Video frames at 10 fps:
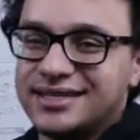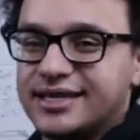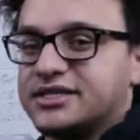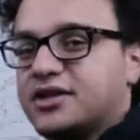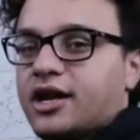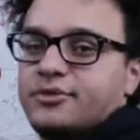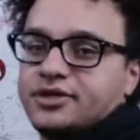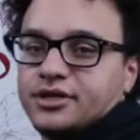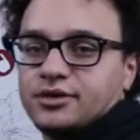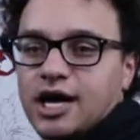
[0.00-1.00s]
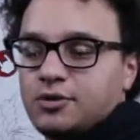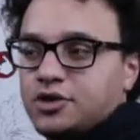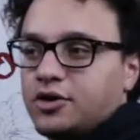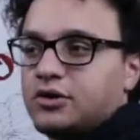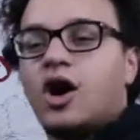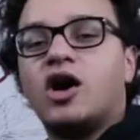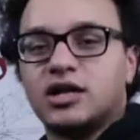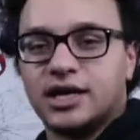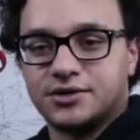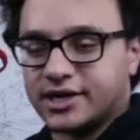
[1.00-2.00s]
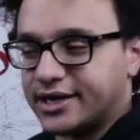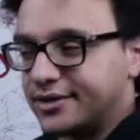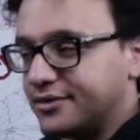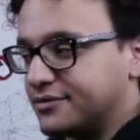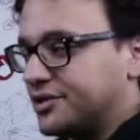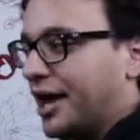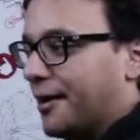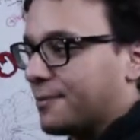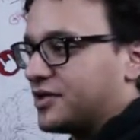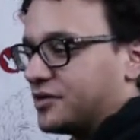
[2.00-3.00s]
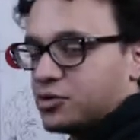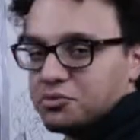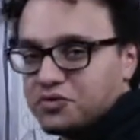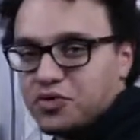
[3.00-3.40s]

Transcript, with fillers: it is not happening. I would go all out and yeah, it wouldn't,